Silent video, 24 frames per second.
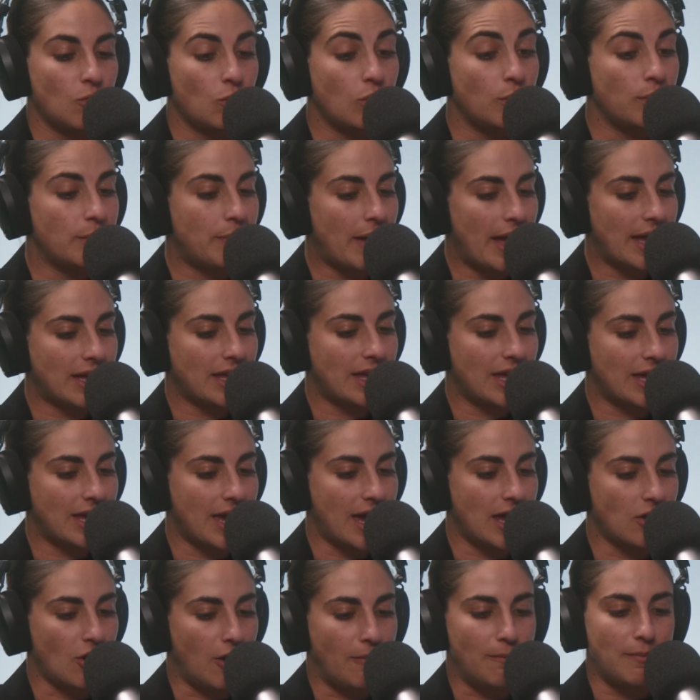We'll be back
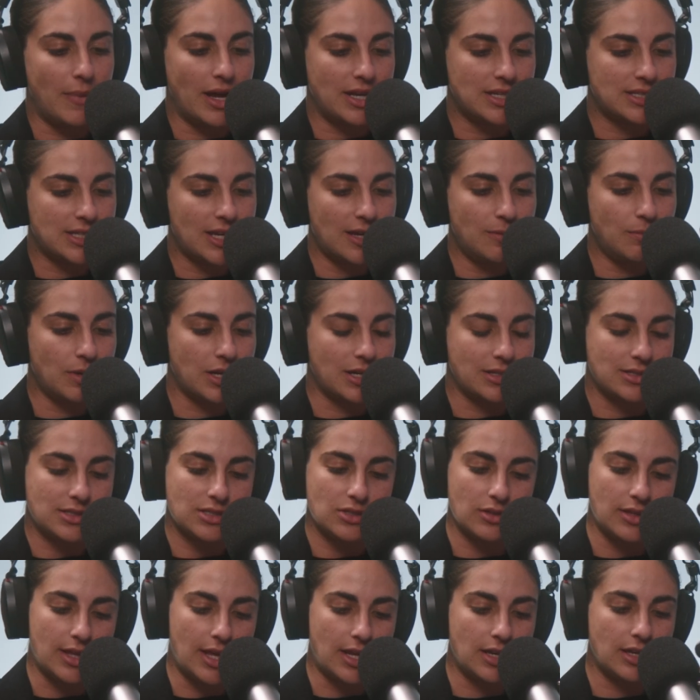again on Monday, but
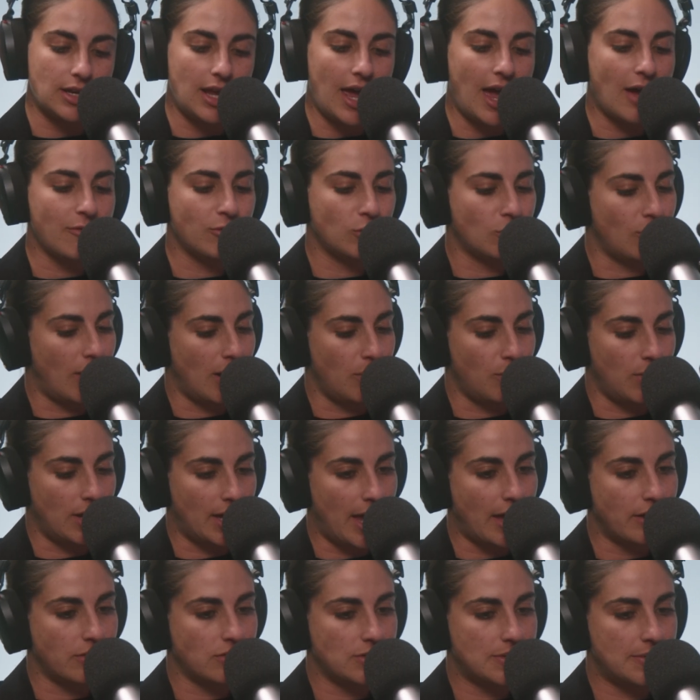until then, have a great
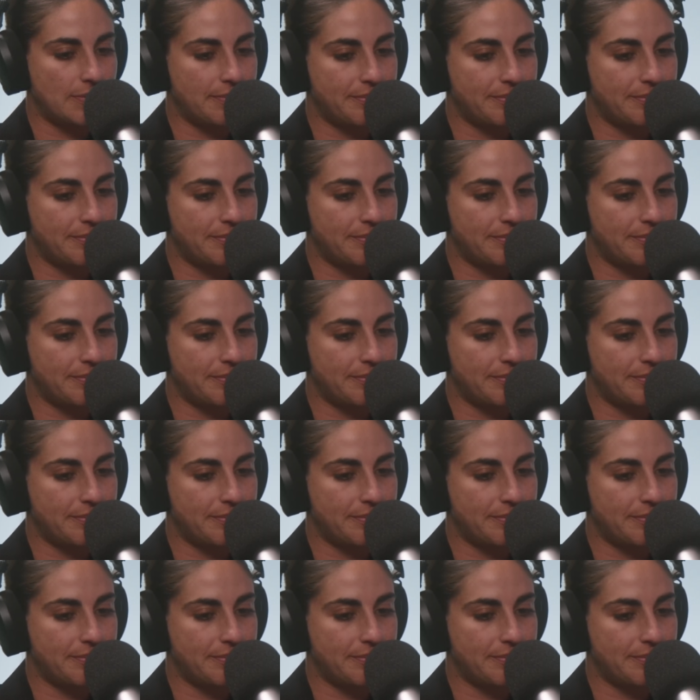weekend.